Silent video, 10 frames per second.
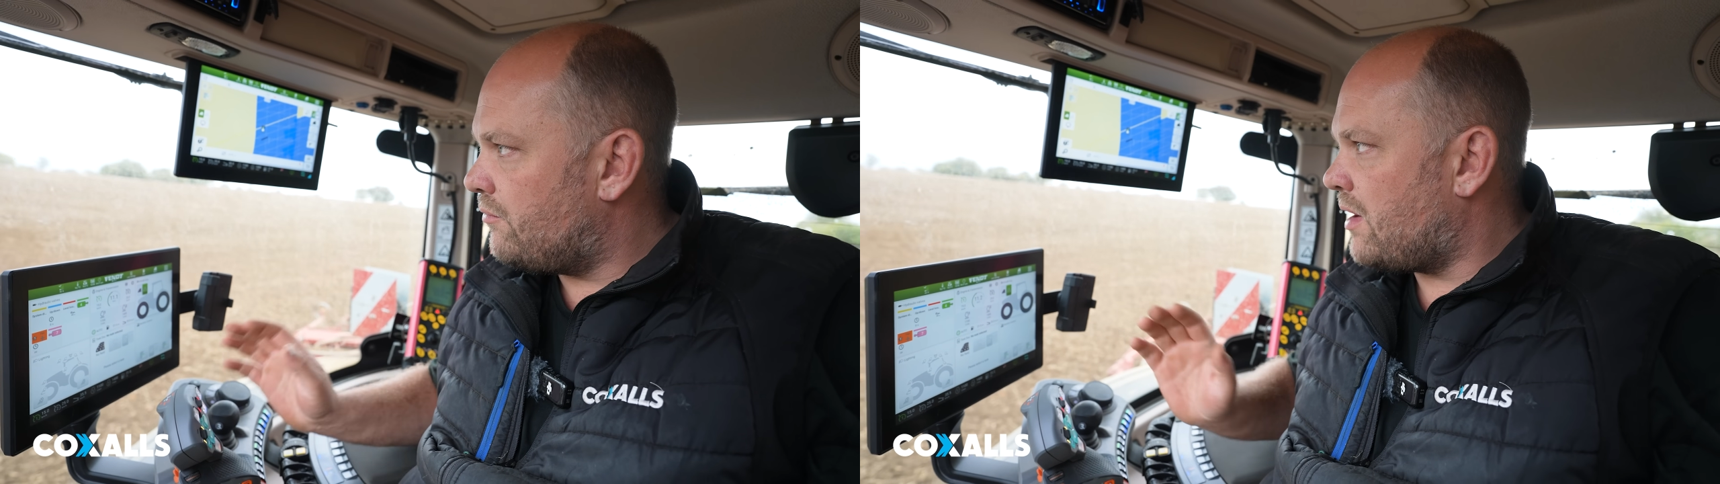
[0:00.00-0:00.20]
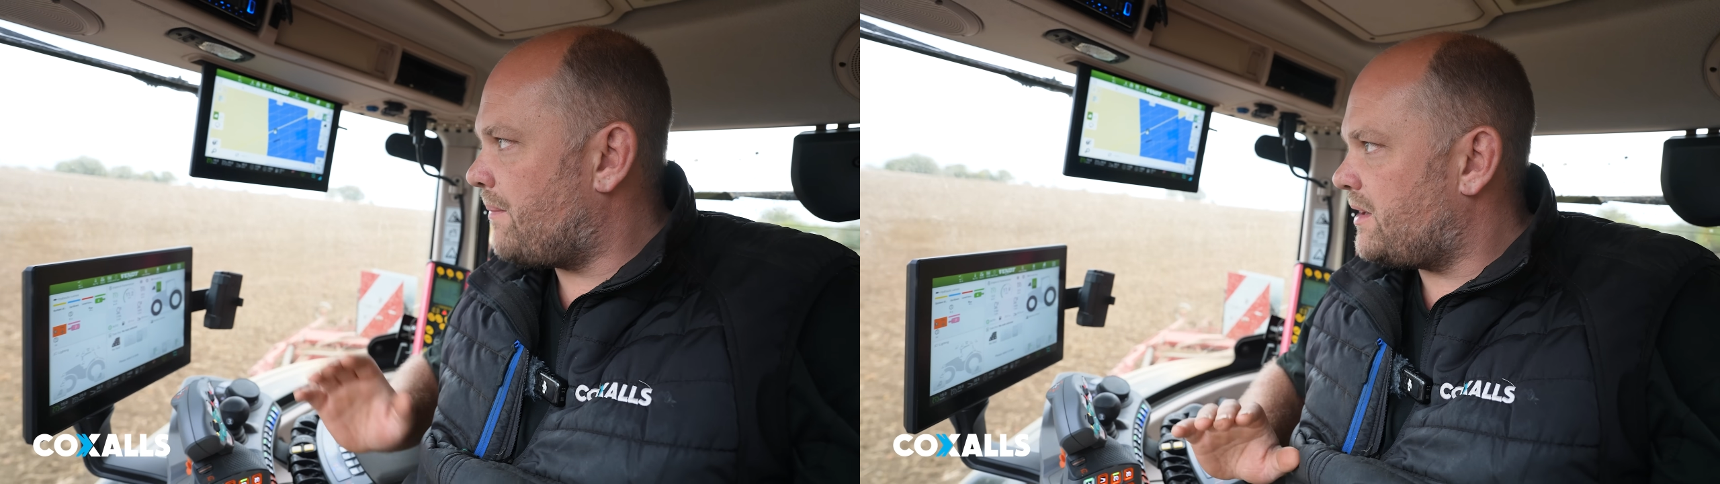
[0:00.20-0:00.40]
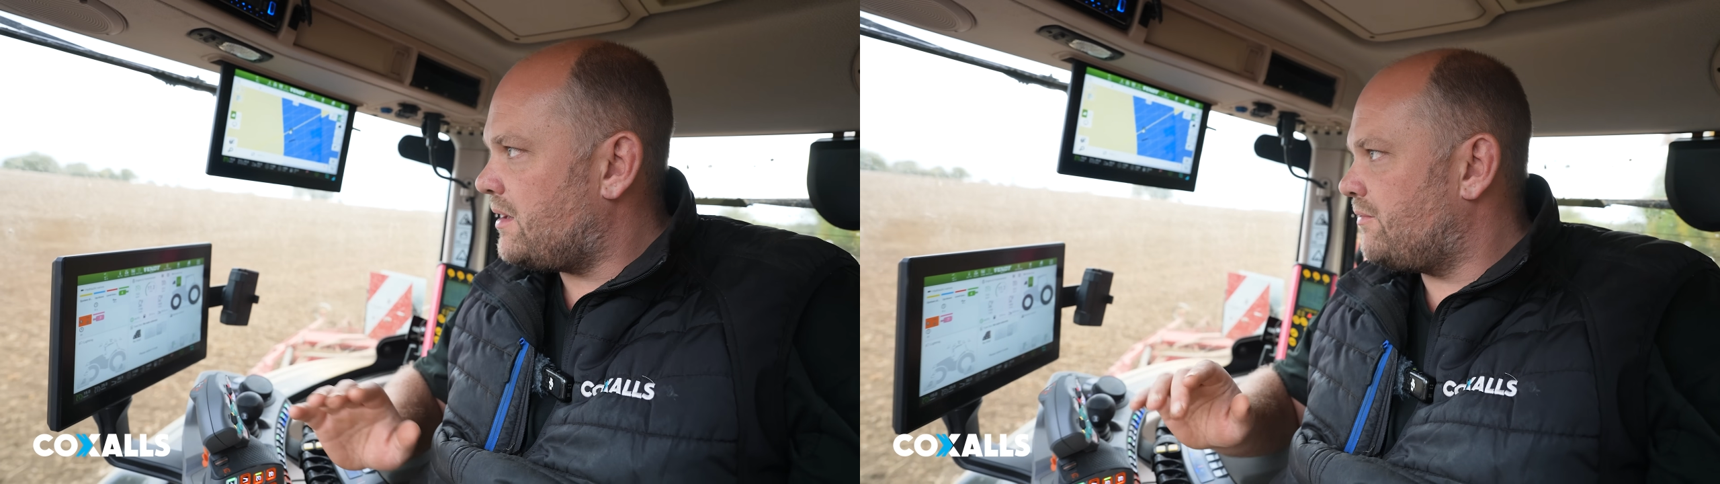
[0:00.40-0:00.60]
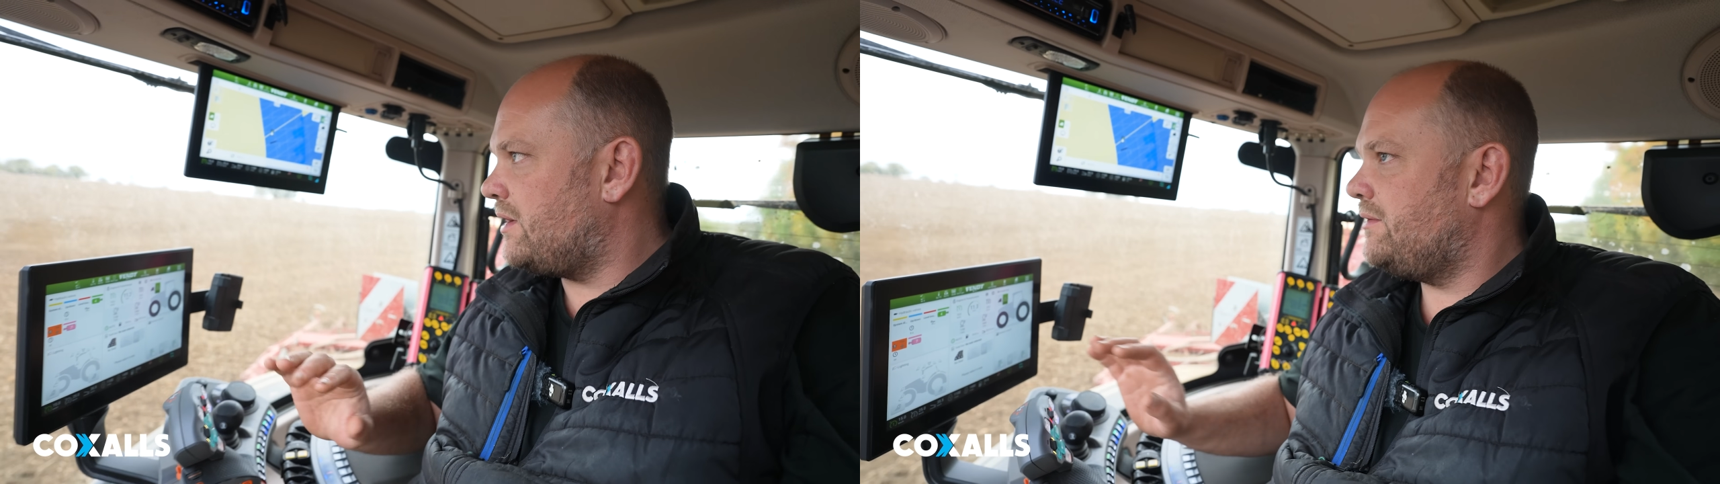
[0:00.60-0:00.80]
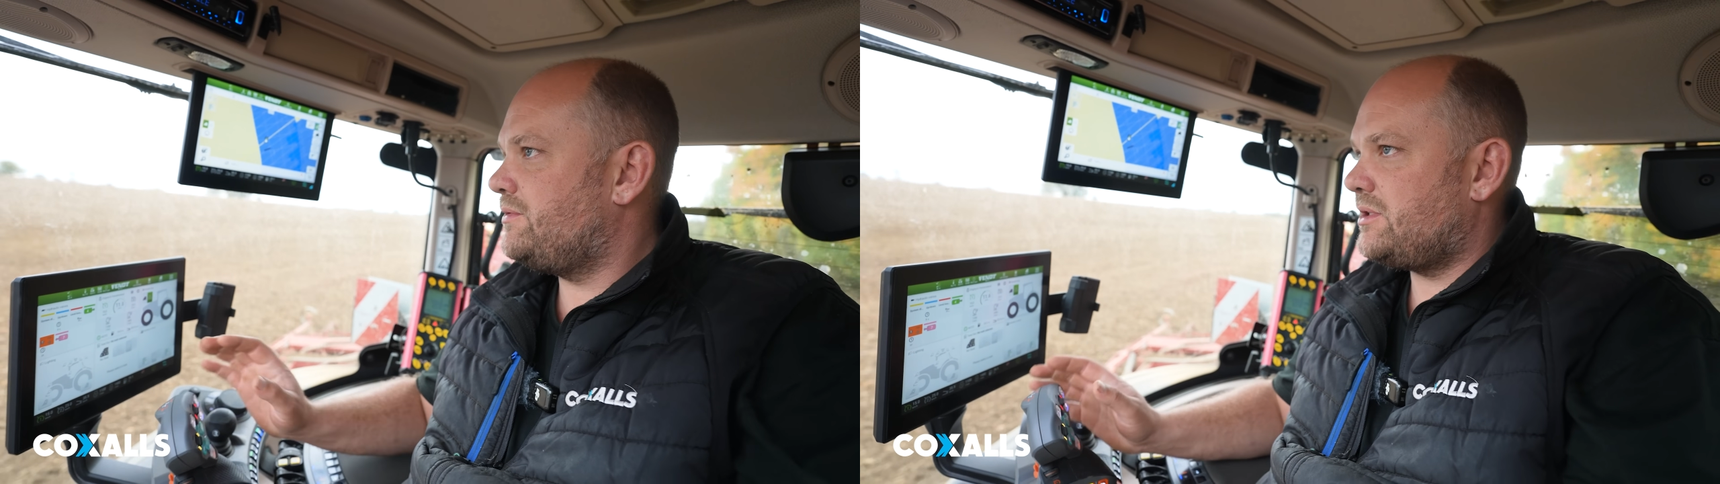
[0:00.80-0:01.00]
rubbing of
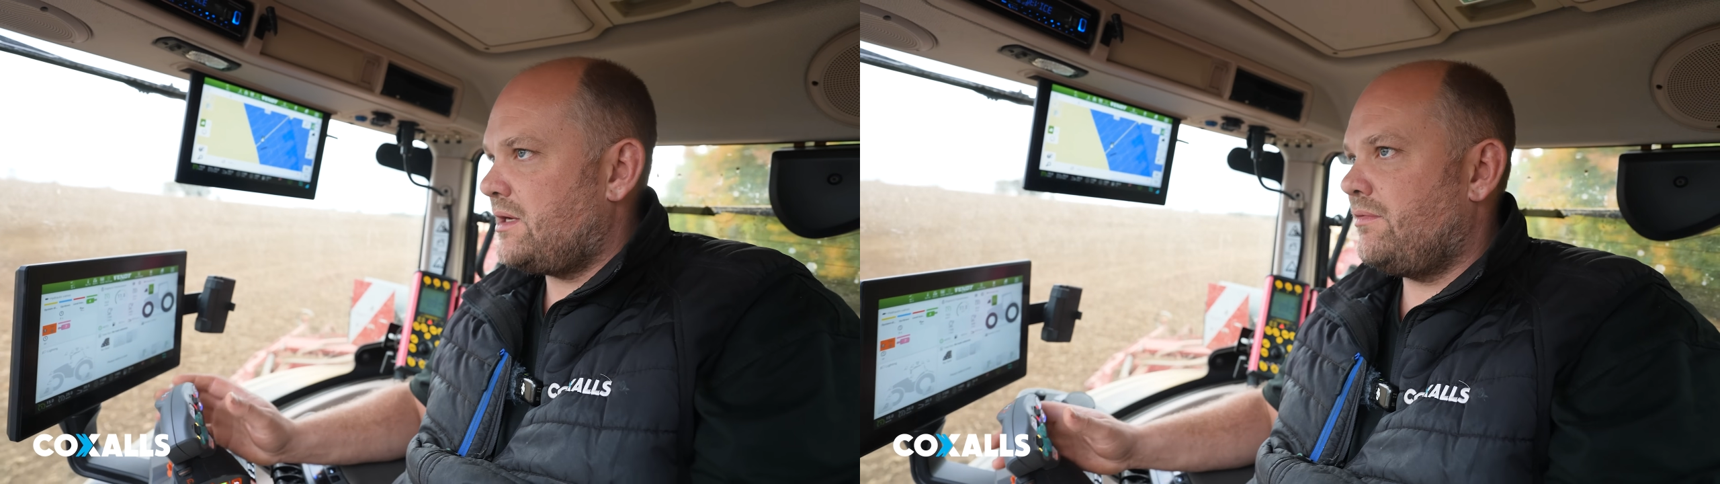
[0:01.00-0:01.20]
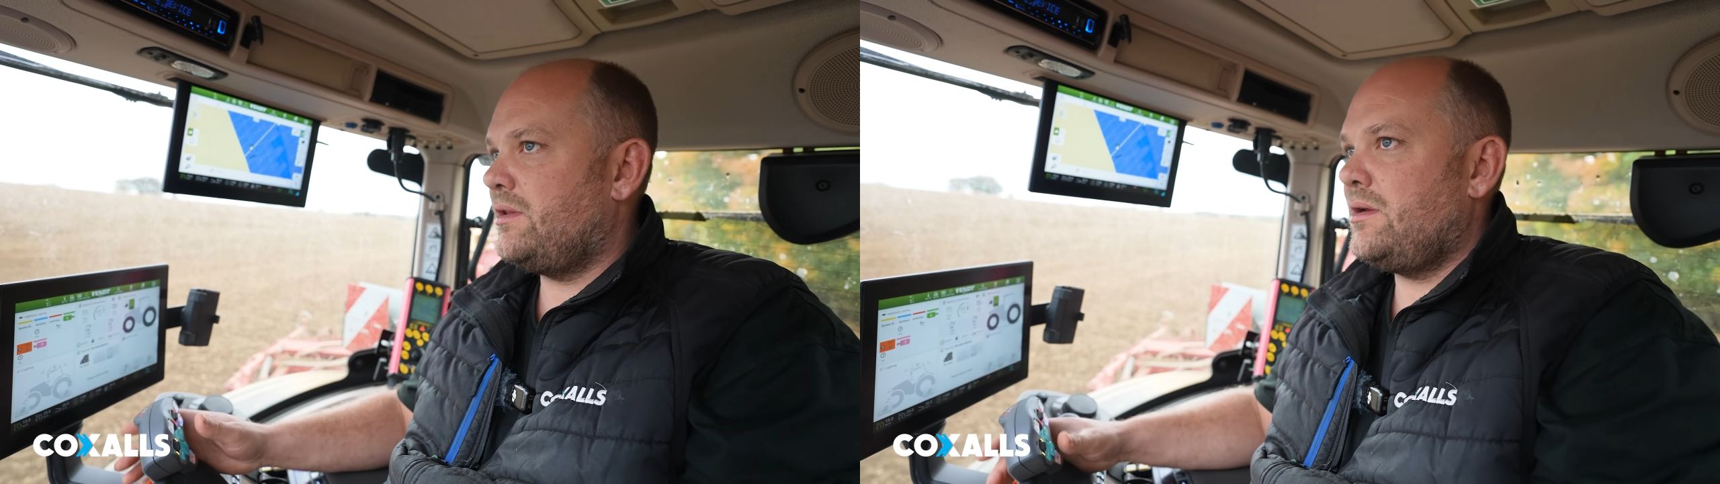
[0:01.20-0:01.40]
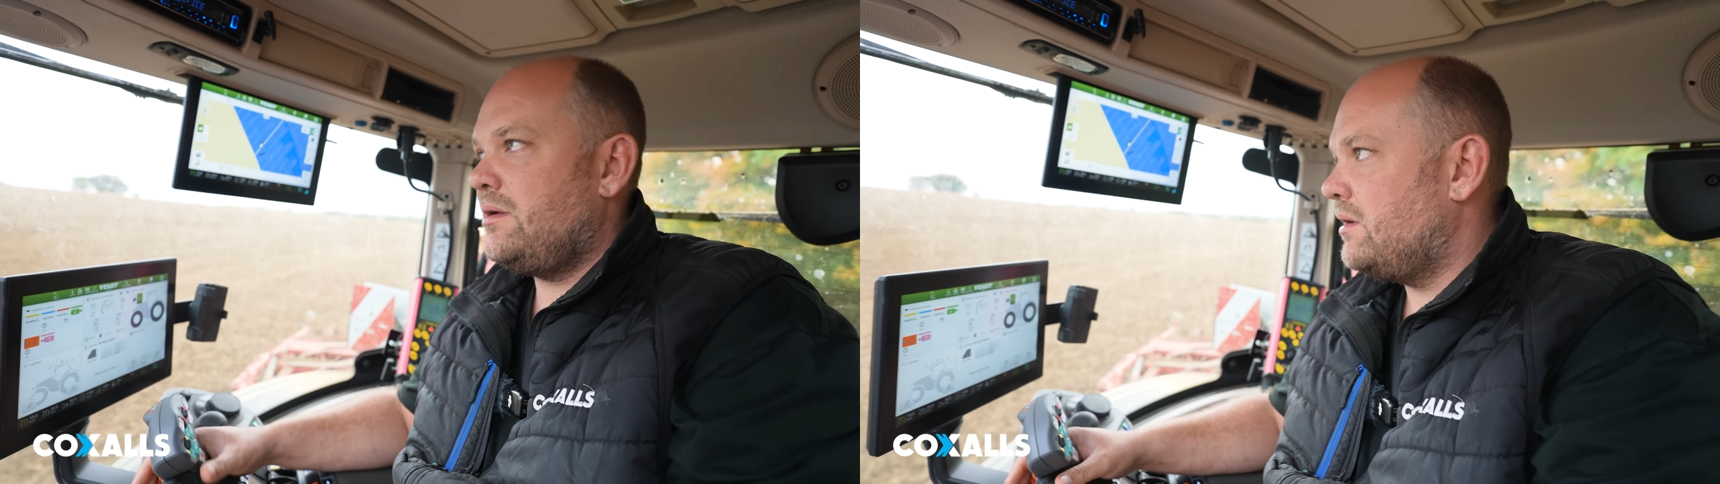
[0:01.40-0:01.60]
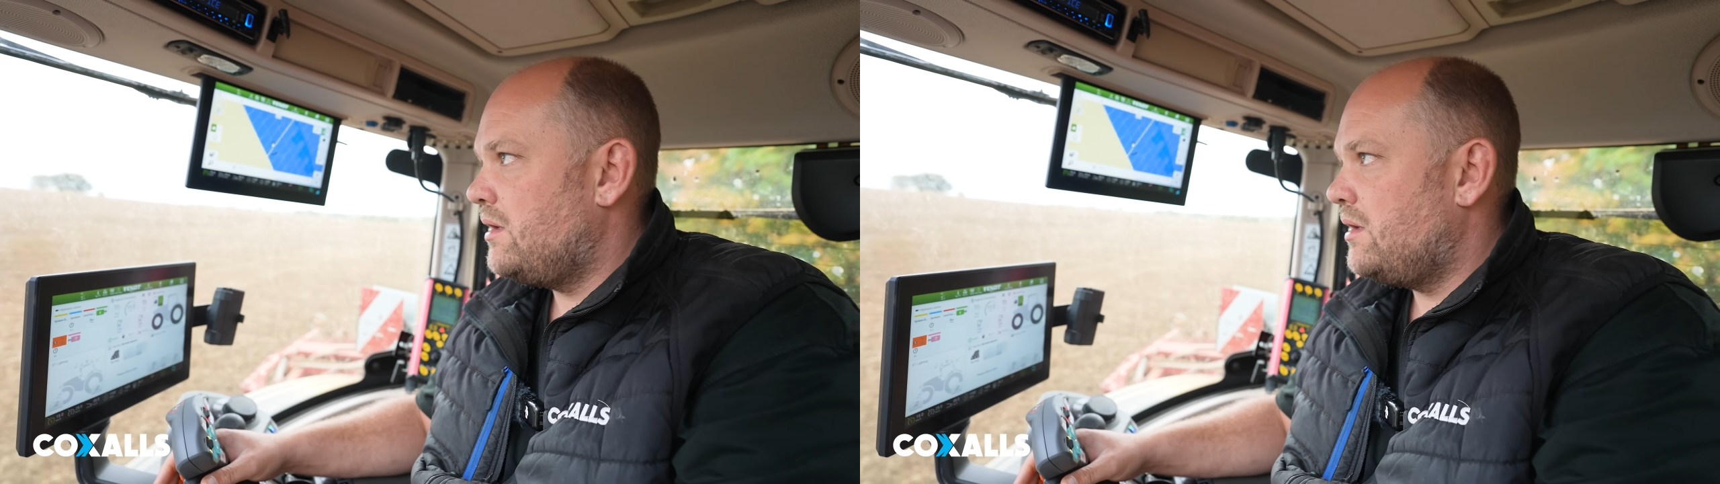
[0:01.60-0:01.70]
leaves and everything,